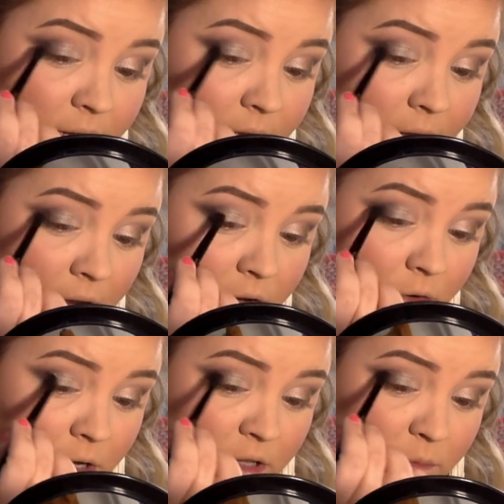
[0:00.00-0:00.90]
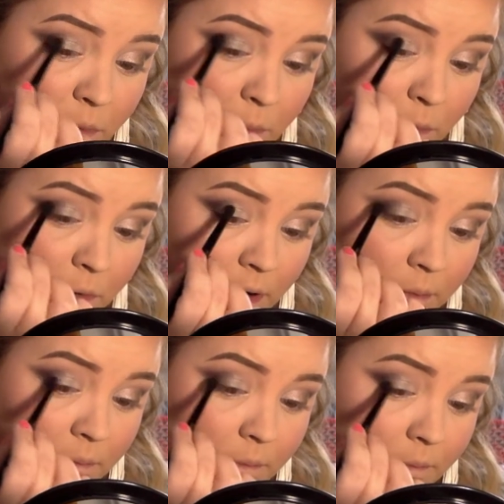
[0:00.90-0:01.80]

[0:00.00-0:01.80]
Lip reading: a cut crease, but more